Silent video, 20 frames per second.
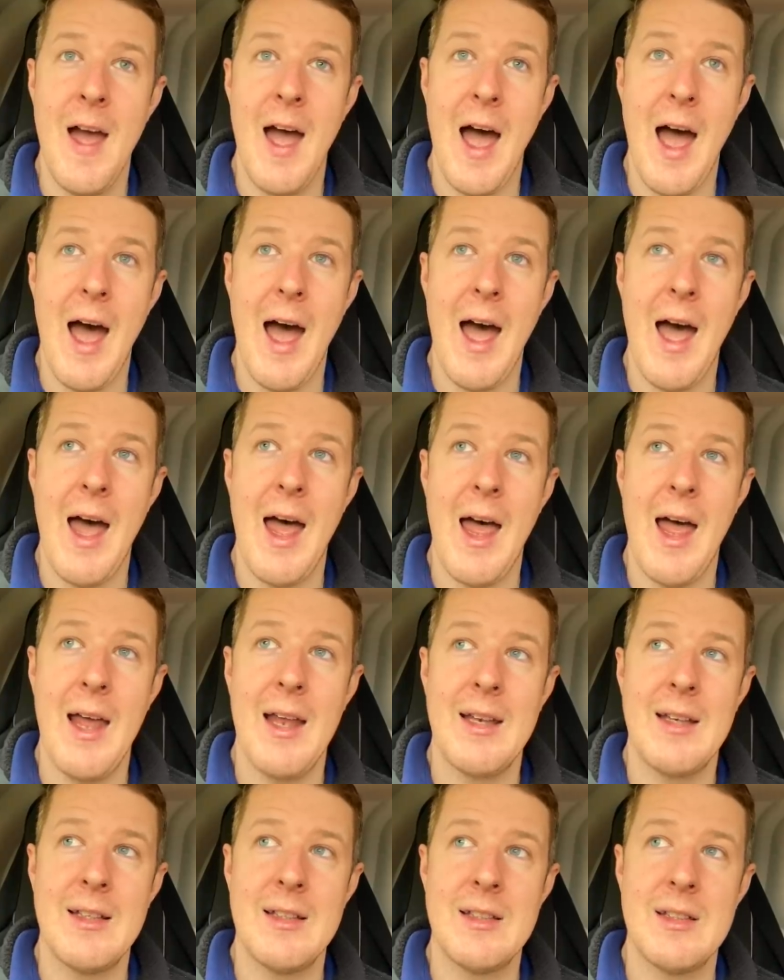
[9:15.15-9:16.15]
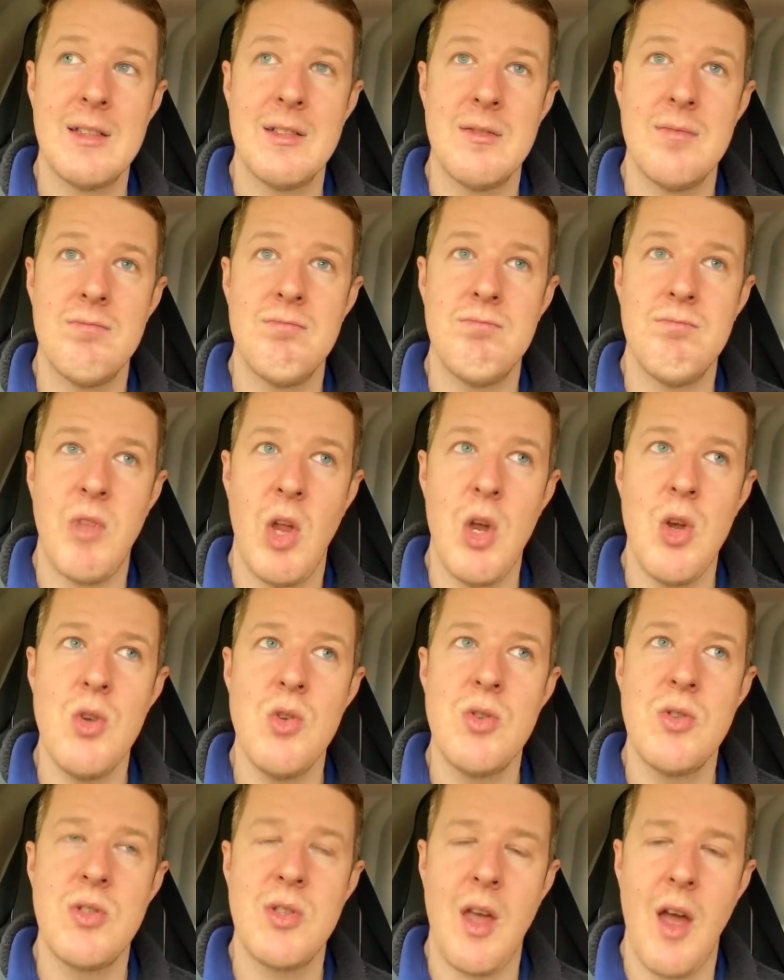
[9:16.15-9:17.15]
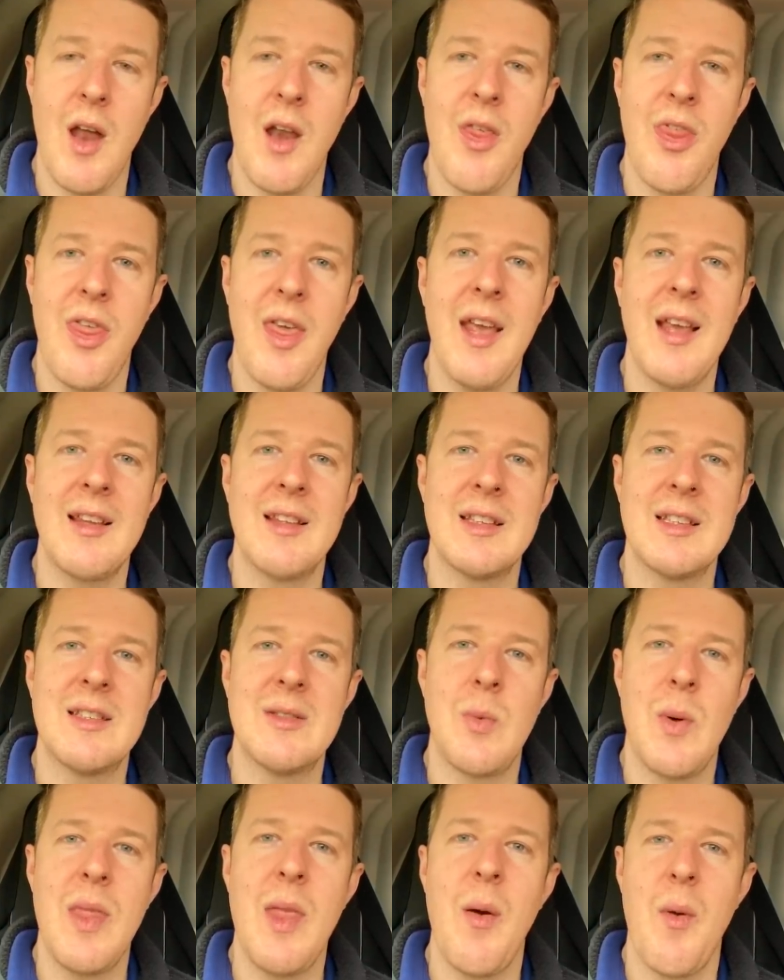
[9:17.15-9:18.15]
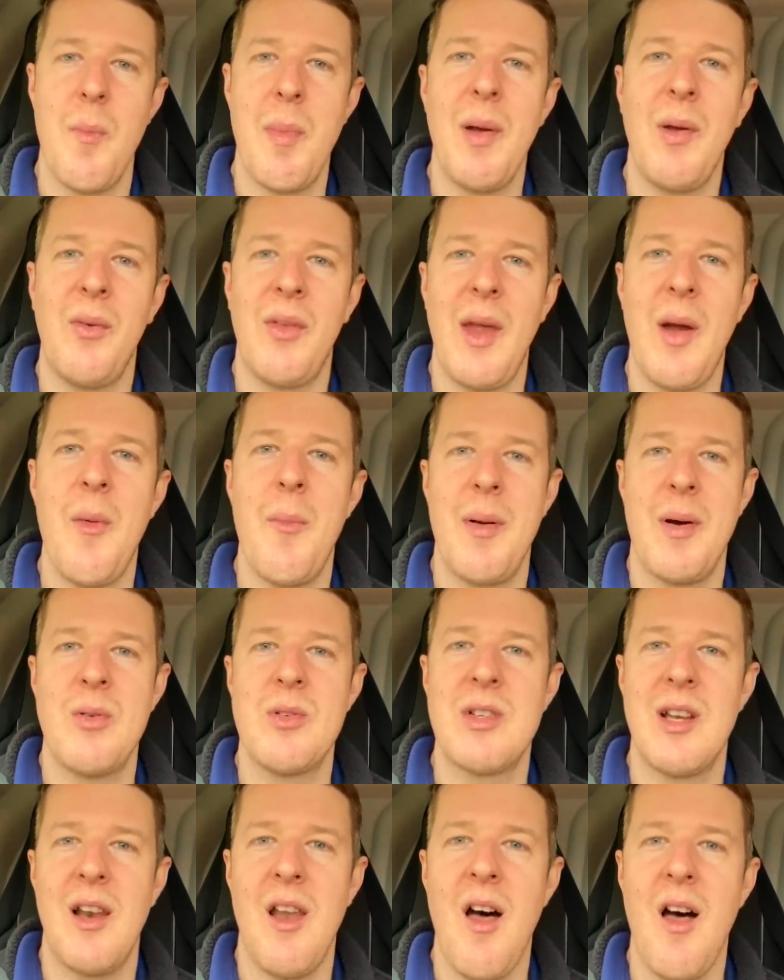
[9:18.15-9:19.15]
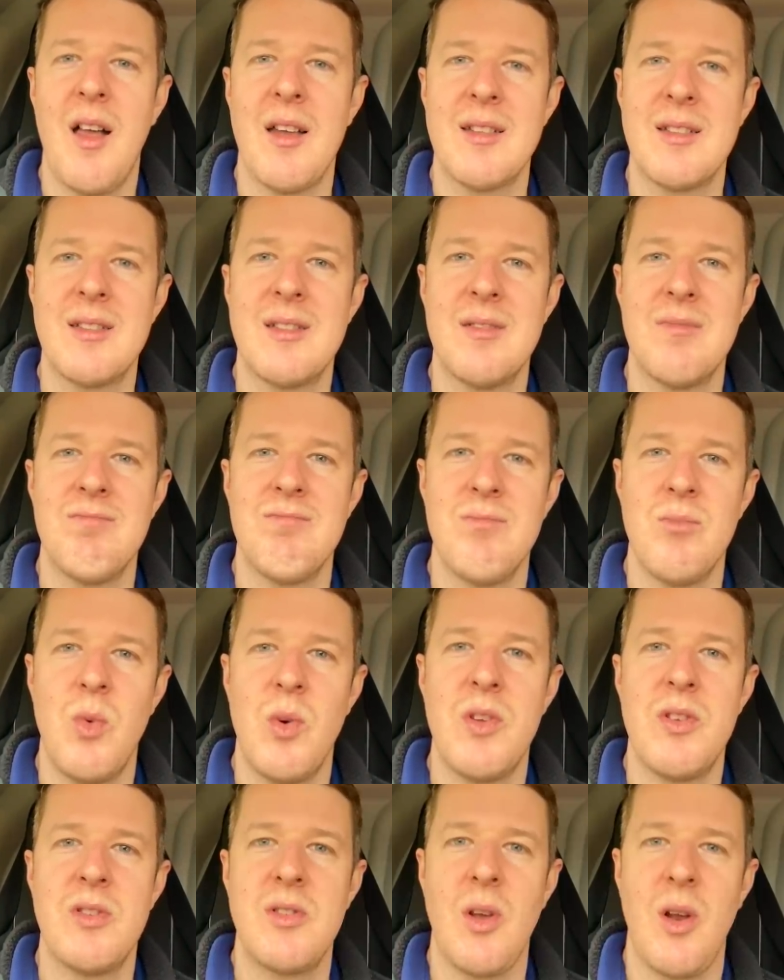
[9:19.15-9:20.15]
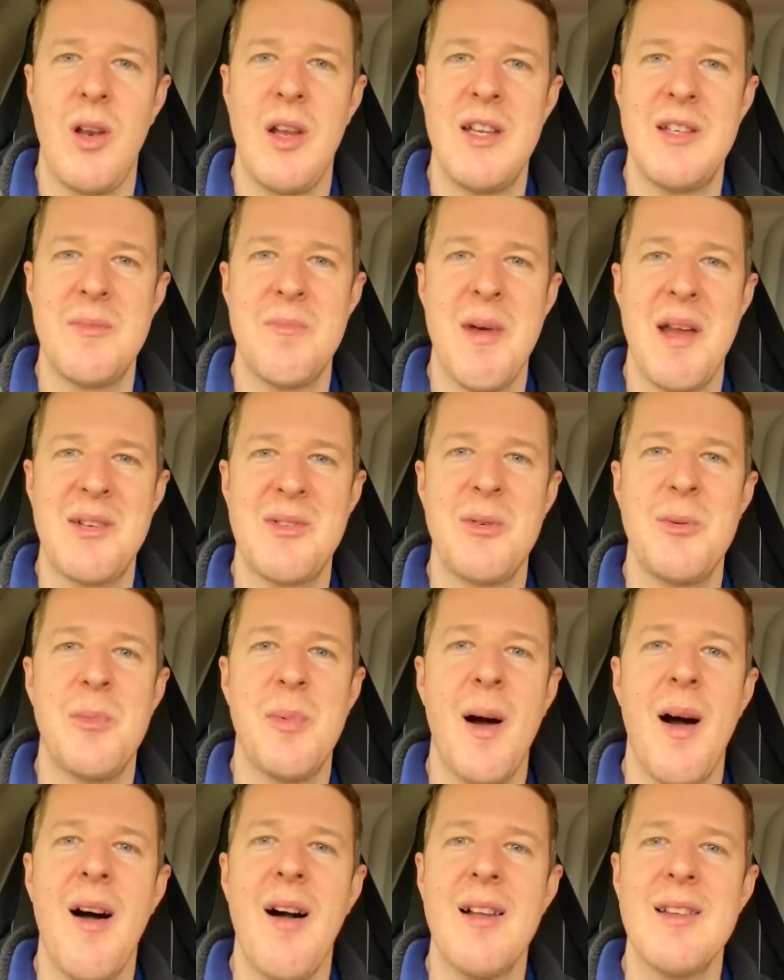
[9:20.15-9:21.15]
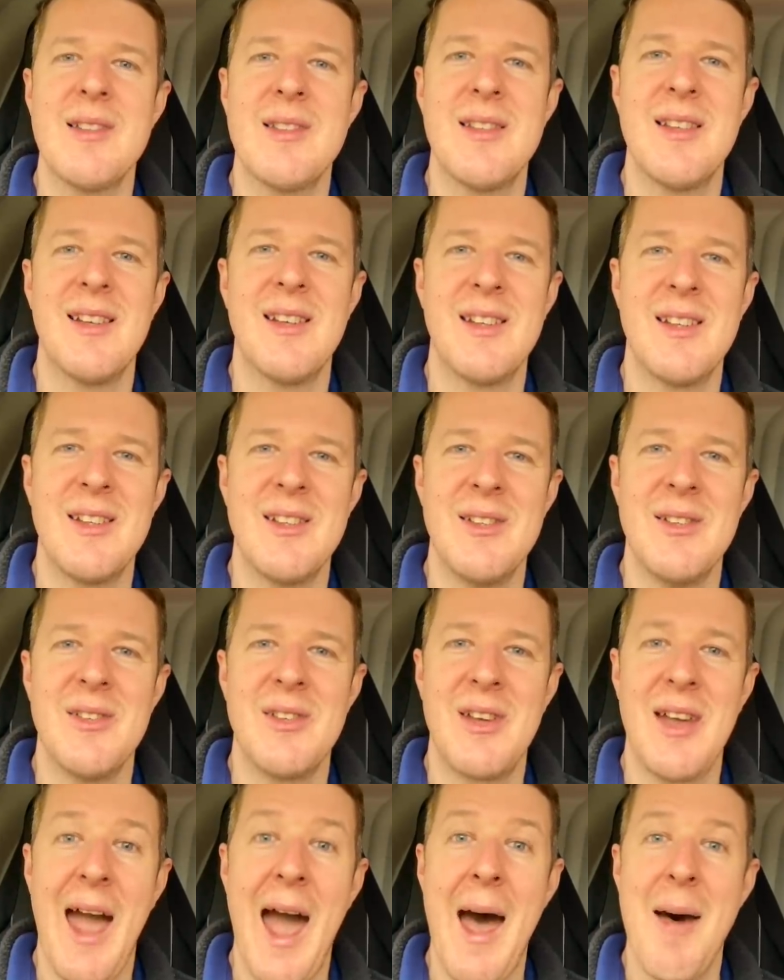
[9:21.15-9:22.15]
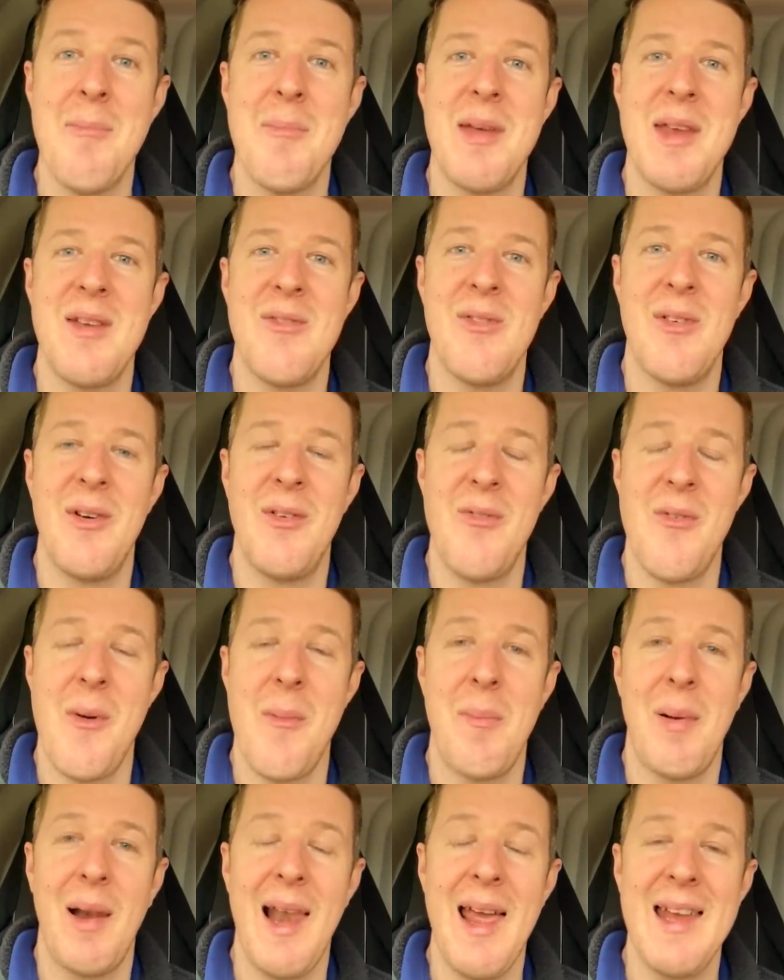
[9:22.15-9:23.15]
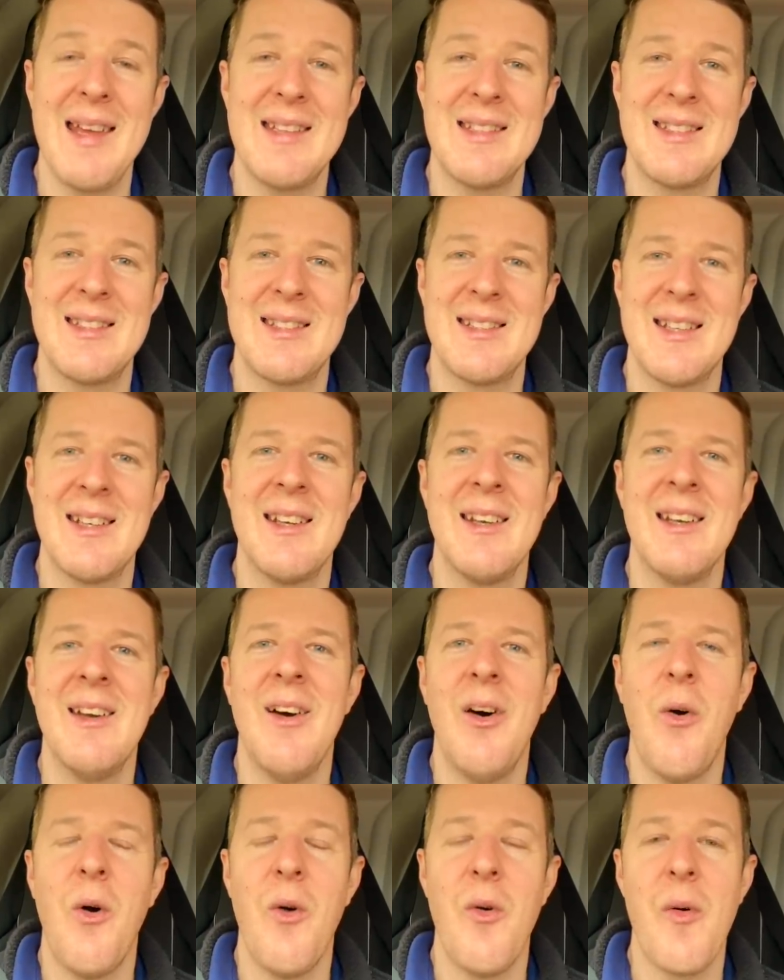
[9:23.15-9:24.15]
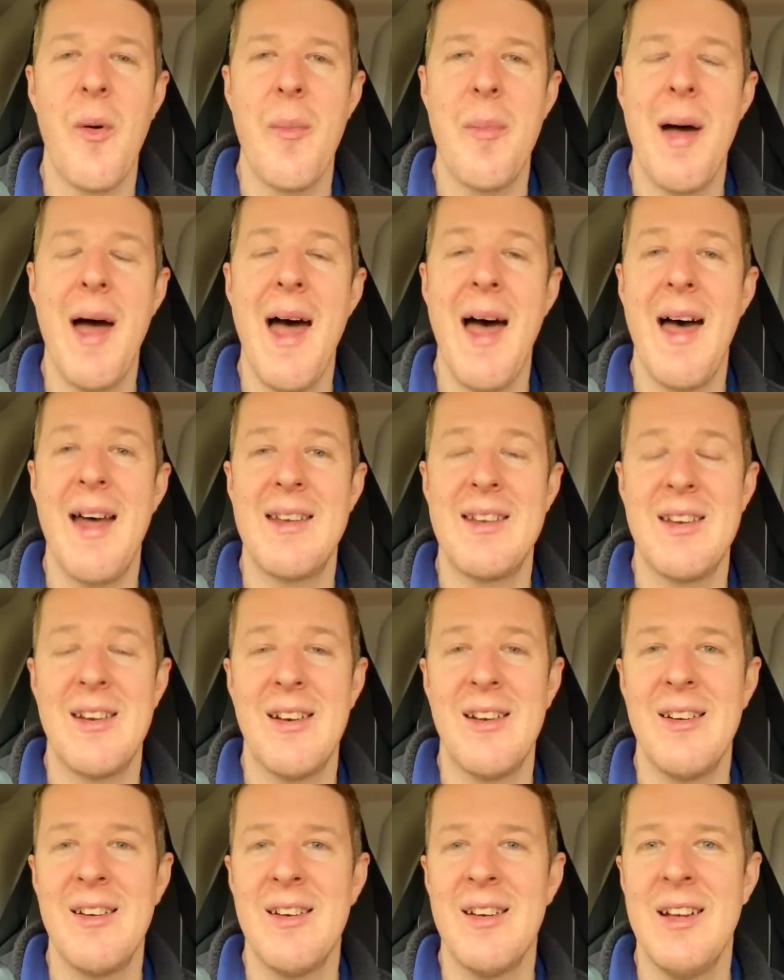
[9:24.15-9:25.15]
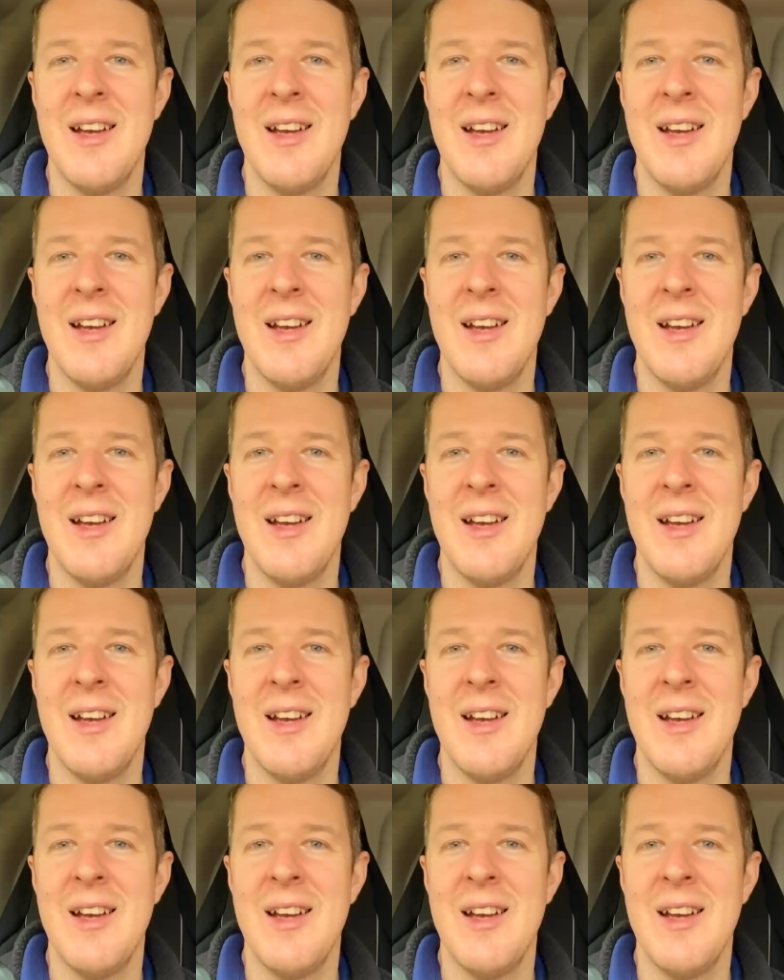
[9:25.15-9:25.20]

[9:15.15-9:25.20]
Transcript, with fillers: And those kind of things, when they were built, they were built to last with solid metal parts that can be replaced or repaired, you know?